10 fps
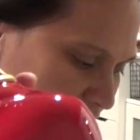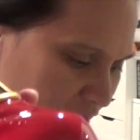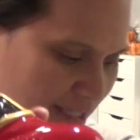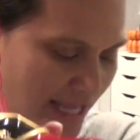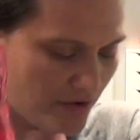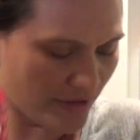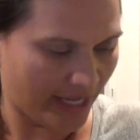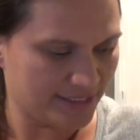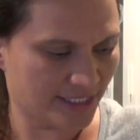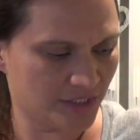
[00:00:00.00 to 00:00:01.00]
Look at that.
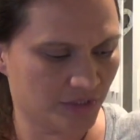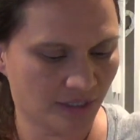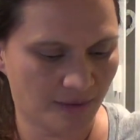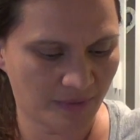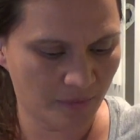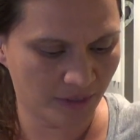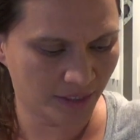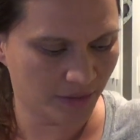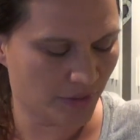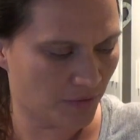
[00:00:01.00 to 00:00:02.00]
Okay, it says I
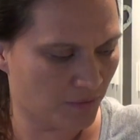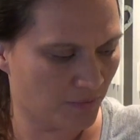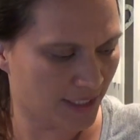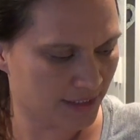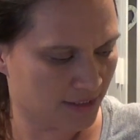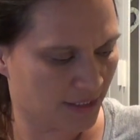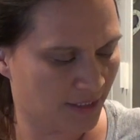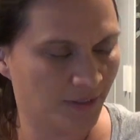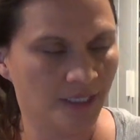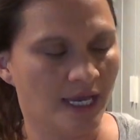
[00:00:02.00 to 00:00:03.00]
want to know
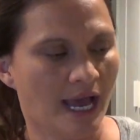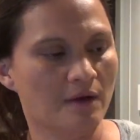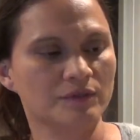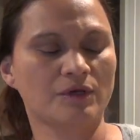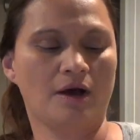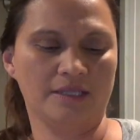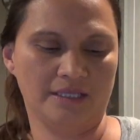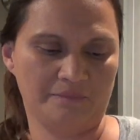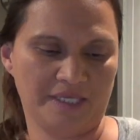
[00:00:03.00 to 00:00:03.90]
how tall it'll